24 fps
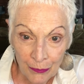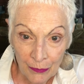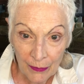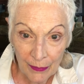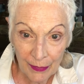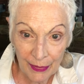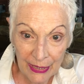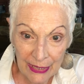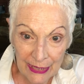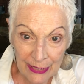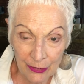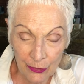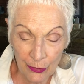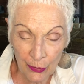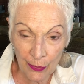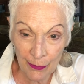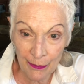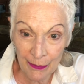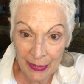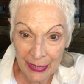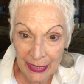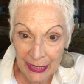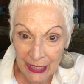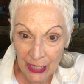Because there are
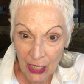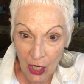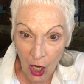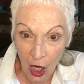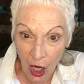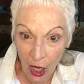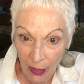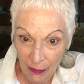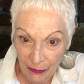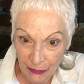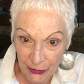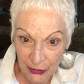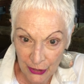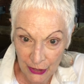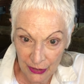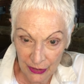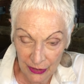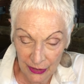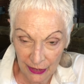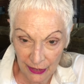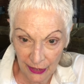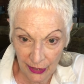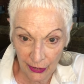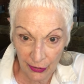many
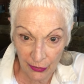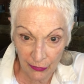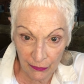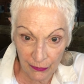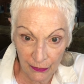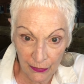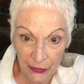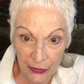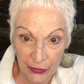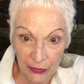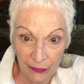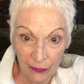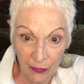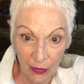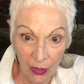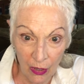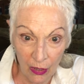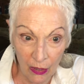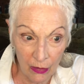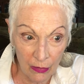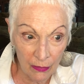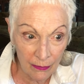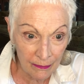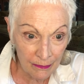options here. First of
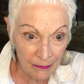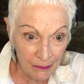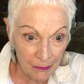all,